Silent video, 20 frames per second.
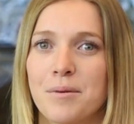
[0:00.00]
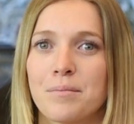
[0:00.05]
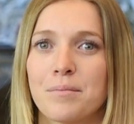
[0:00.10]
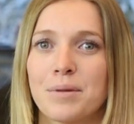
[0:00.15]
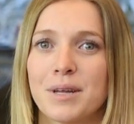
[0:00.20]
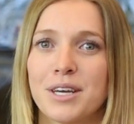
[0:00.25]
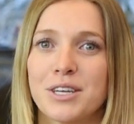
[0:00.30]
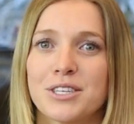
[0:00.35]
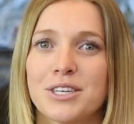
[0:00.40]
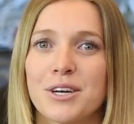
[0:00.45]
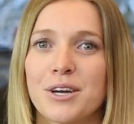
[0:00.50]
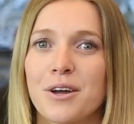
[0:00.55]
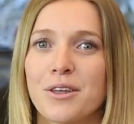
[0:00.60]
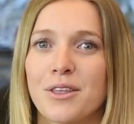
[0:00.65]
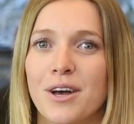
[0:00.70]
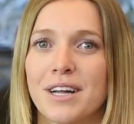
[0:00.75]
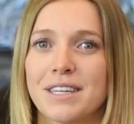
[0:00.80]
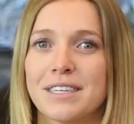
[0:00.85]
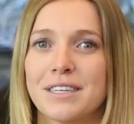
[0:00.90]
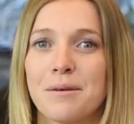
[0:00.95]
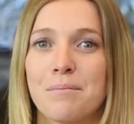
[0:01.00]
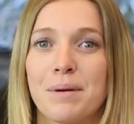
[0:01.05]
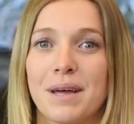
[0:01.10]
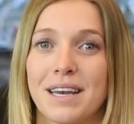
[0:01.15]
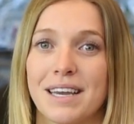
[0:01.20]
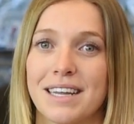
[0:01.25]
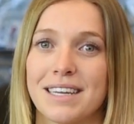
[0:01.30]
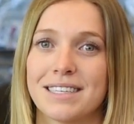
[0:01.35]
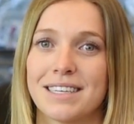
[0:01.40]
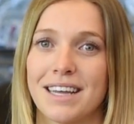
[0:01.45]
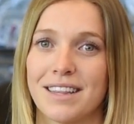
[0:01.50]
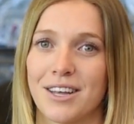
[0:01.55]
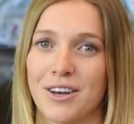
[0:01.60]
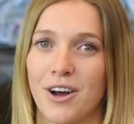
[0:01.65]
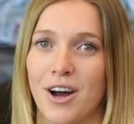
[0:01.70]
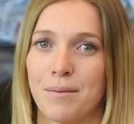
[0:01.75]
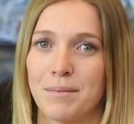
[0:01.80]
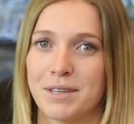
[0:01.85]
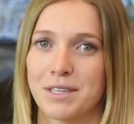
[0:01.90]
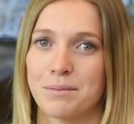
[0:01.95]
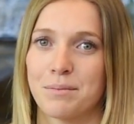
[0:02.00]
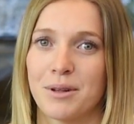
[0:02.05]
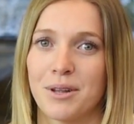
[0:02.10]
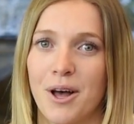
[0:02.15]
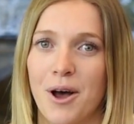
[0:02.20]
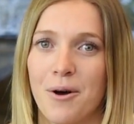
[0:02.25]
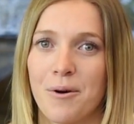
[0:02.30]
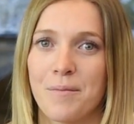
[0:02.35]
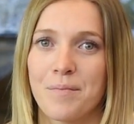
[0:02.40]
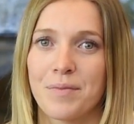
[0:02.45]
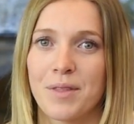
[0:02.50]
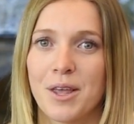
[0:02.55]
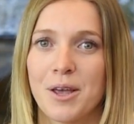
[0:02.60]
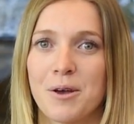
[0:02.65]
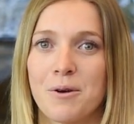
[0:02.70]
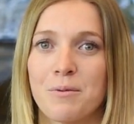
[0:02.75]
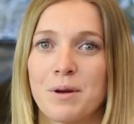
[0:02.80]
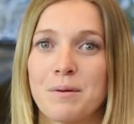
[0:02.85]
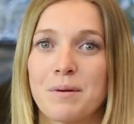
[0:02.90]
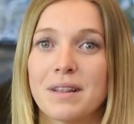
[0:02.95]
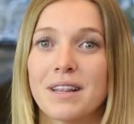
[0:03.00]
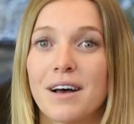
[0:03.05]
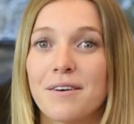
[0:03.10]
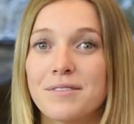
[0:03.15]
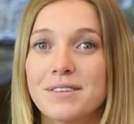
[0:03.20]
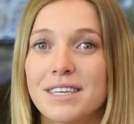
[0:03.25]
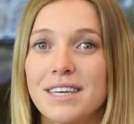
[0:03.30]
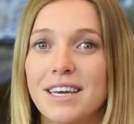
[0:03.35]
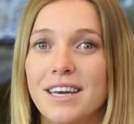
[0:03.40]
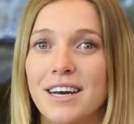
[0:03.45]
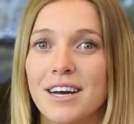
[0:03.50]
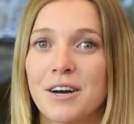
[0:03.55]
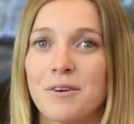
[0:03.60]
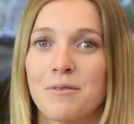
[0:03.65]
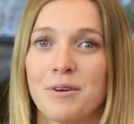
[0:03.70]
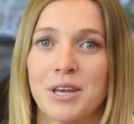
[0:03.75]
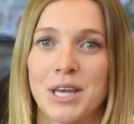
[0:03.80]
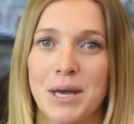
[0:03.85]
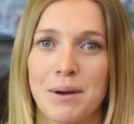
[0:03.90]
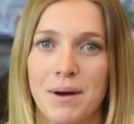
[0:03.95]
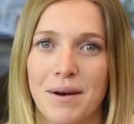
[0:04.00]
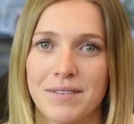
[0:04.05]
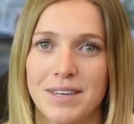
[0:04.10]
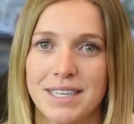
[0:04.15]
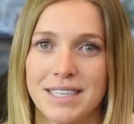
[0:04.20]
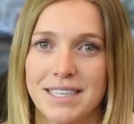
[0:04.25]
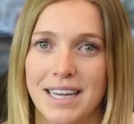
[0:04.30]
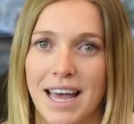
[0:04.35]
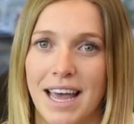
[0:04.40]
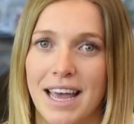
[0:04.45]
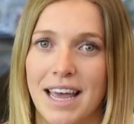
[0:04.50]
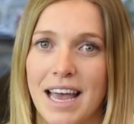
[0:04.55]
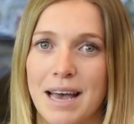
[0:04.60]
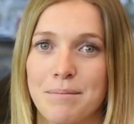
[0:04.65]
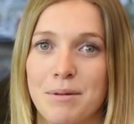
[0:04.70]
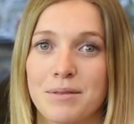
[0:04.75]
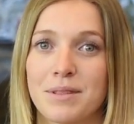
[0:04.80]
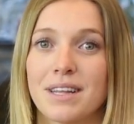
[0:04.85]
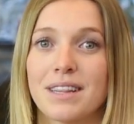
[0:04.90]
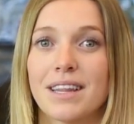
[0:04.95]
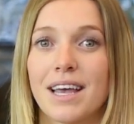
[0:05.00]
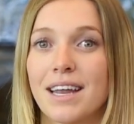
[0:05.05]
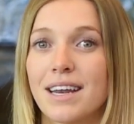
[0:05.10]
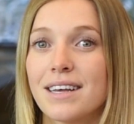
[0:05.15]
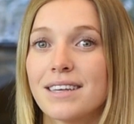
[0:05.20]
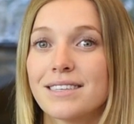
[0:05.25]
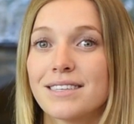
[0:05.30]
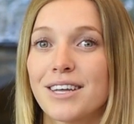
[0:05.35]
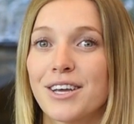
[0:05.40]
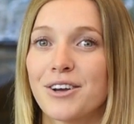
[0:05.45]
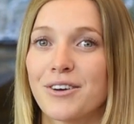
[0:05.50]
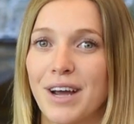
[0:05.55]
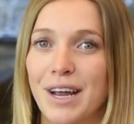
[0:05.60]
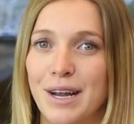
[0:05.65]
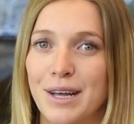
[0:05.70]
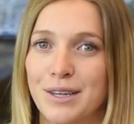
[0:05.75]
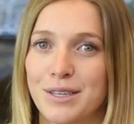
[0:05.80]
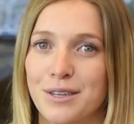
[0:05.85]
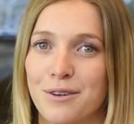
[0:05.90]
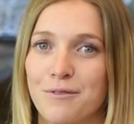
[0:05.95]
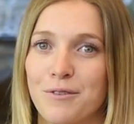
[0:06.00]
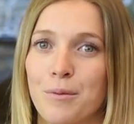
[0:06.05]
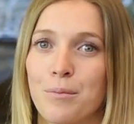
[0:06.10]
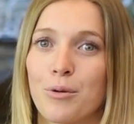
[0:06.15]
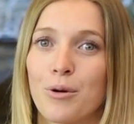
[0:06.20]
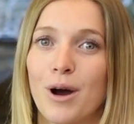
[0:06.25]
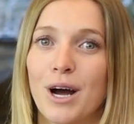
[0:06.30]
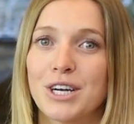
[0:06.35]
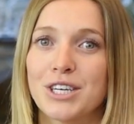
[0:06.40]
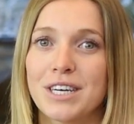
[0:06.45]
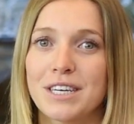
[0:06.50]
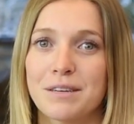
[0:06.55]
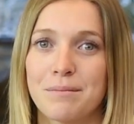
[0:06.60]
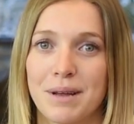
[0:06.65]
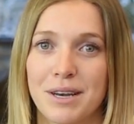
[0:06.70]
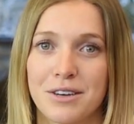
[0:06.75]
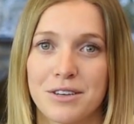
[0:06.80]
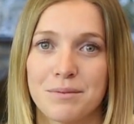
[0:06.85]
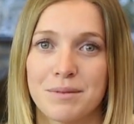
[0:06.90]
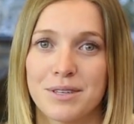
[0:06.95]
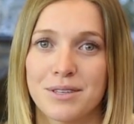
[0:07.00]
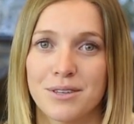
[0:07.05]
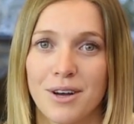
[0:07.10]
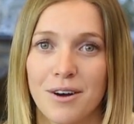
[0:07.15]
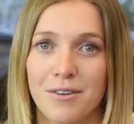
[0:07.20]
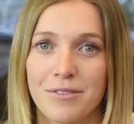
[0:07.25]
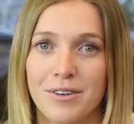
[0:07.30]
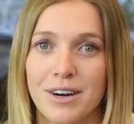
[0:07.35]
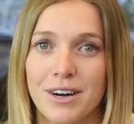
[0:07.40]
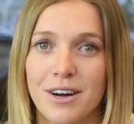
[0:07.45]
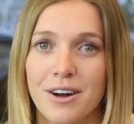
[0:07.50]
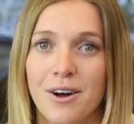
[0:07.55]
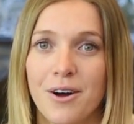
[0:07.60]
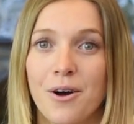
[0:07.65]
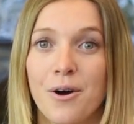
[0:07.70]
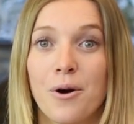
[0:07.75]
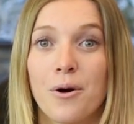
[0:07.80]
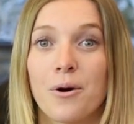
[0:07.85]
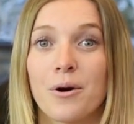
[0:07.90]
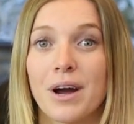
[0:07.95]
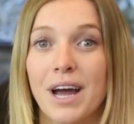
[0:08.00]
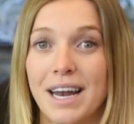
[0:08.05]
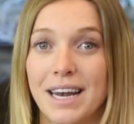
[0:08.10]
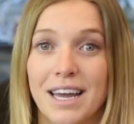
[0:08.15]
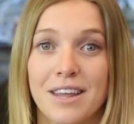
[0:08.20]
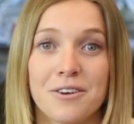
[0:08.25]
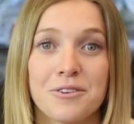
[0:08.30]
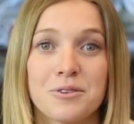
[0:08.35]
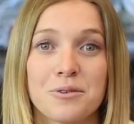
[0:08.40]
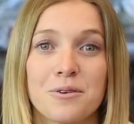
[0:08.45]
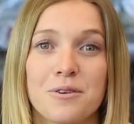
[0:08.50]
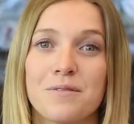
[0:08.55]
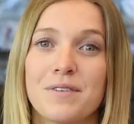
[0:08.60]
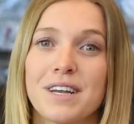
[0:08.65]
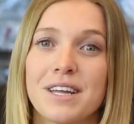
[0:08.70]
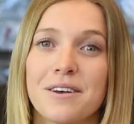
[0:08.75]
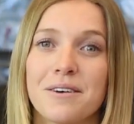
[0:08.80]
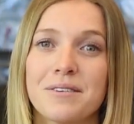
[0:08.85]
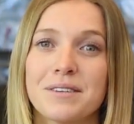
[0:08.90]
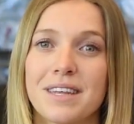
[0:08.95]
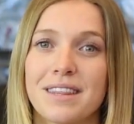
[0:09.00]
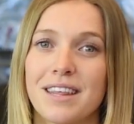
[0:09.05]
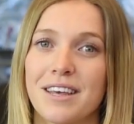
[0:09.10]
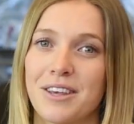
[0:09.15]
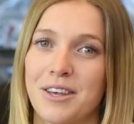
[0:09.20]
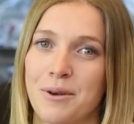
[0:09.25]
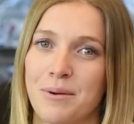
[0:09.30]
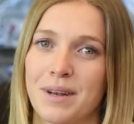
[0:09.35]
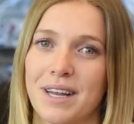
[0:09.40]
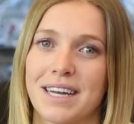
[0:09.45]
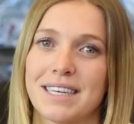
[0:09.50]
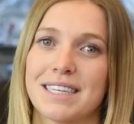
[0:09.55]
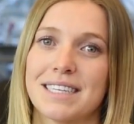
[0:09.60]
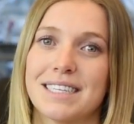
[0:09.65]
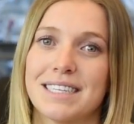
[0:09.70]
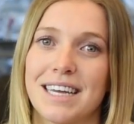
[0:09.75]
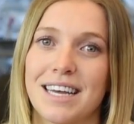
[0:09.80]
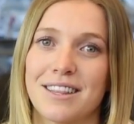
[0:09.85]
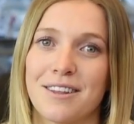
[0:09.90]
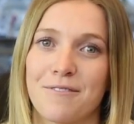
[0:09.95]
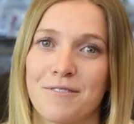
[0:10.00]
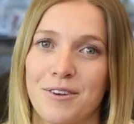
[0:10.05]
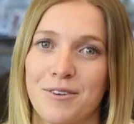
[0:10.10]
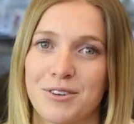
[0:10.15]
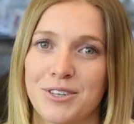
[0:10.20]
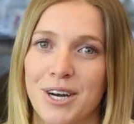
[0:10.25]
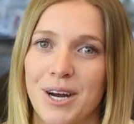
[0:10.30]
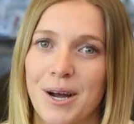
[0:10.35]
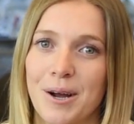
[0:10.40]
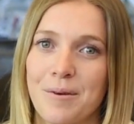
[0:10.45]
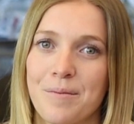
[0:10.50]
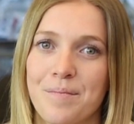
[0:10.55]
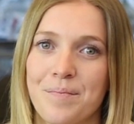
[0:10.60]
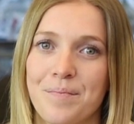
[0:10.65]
Please share your thoughts and opinions in the comments below. We would love to hear what you have to say about the latest and greatest for project management software or any other tool videos that you would like to see in the future.